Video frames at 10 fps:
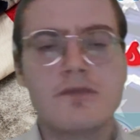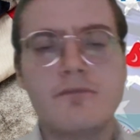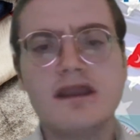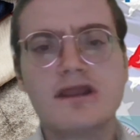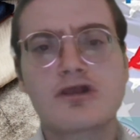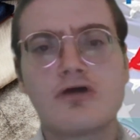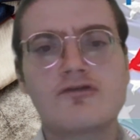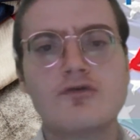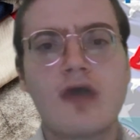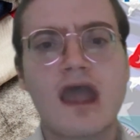The media
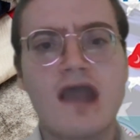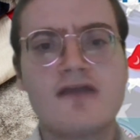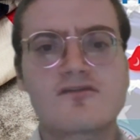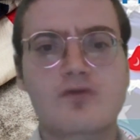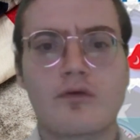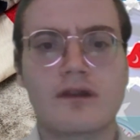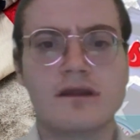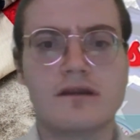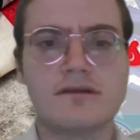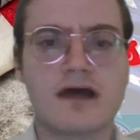tells you a
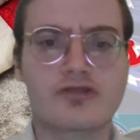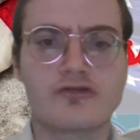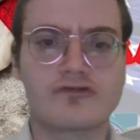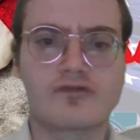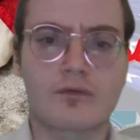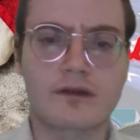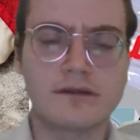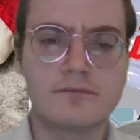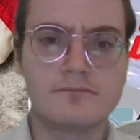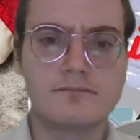story, not the story.
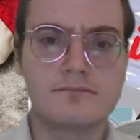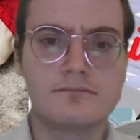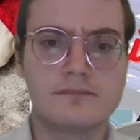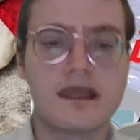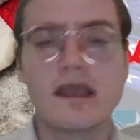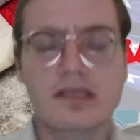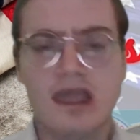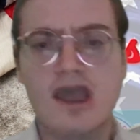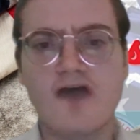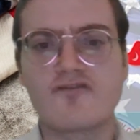
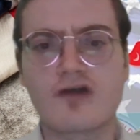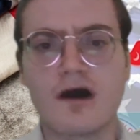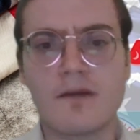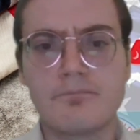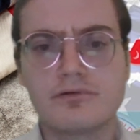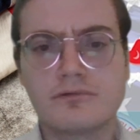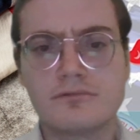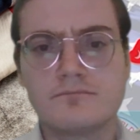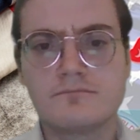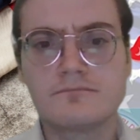They cover up.
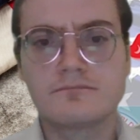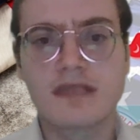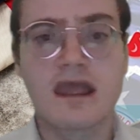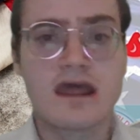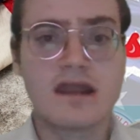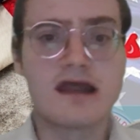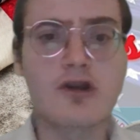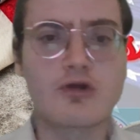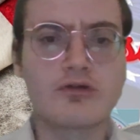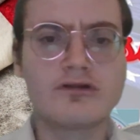
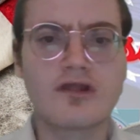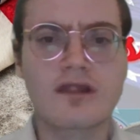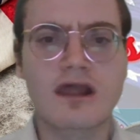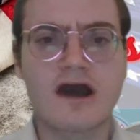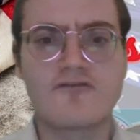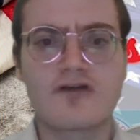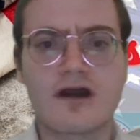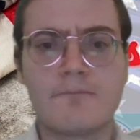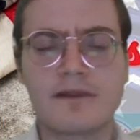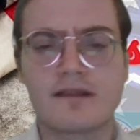Not only do they cover
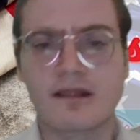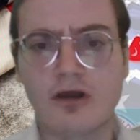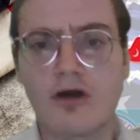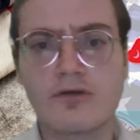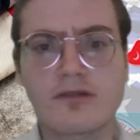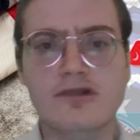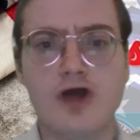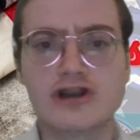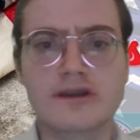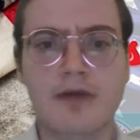up and they tell you that
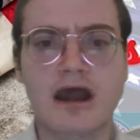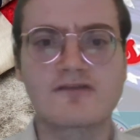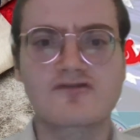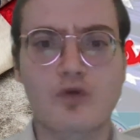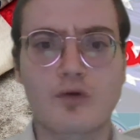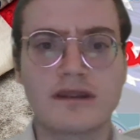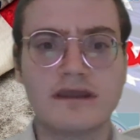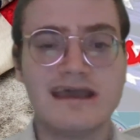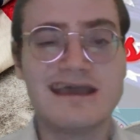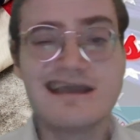the Hunter Biden
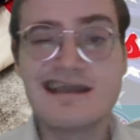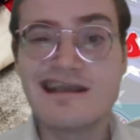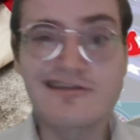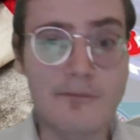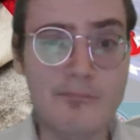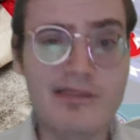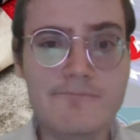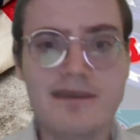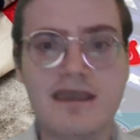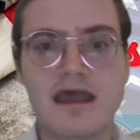story is
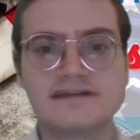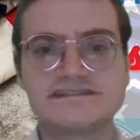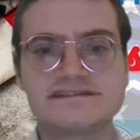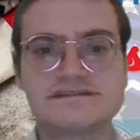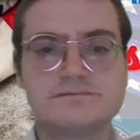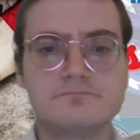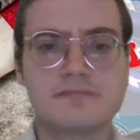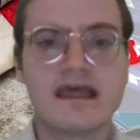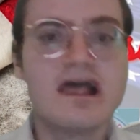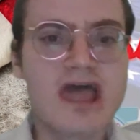complete BS,
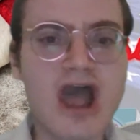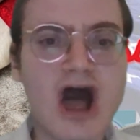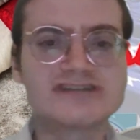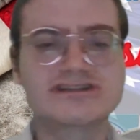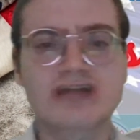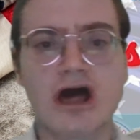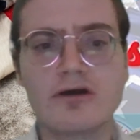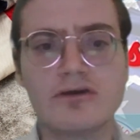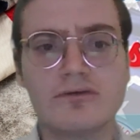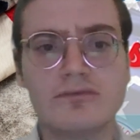they also
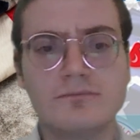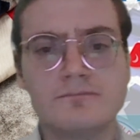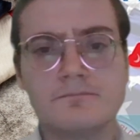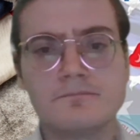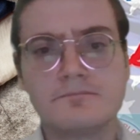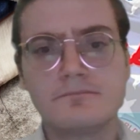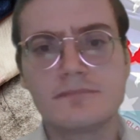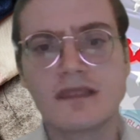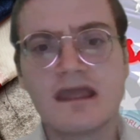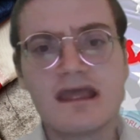tell you
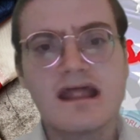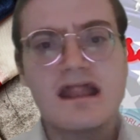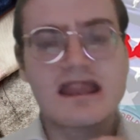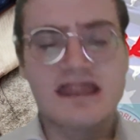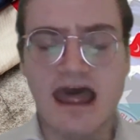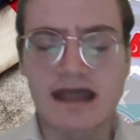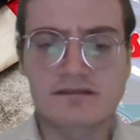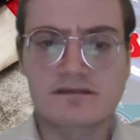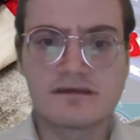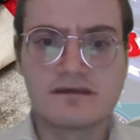that